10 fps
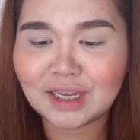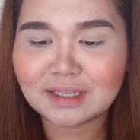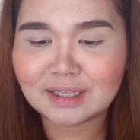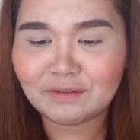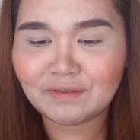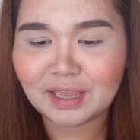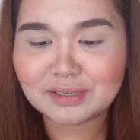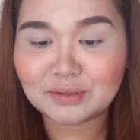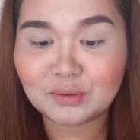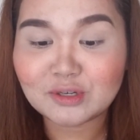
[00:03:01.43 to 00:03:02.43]
shades ni
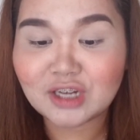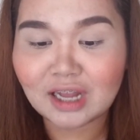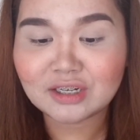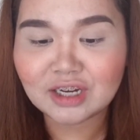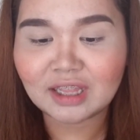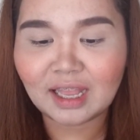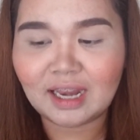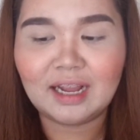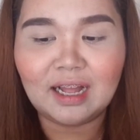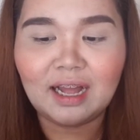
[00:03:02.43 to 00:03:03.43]
Vice, no? Siyang siya
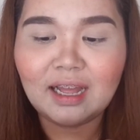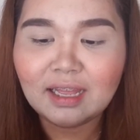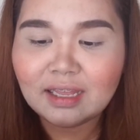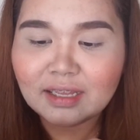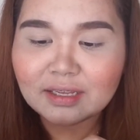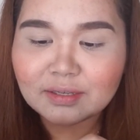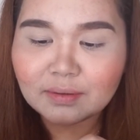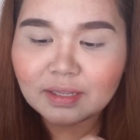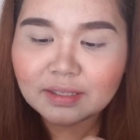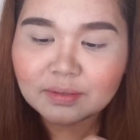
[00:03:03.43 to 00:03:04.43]
talaga.
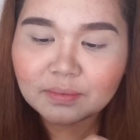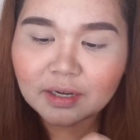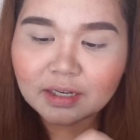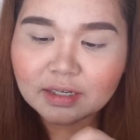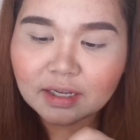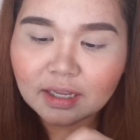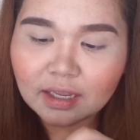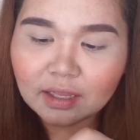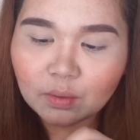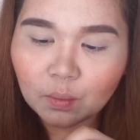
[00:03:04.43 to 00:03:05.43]
So, let's swatch
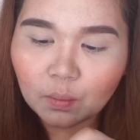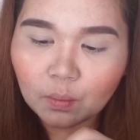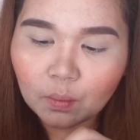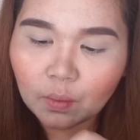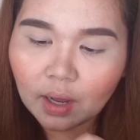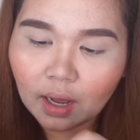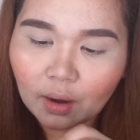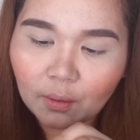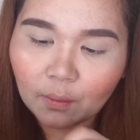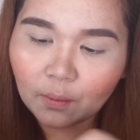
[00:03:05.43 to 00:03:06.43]
it.
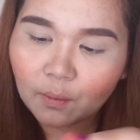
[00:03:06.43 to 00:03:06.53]
Wow.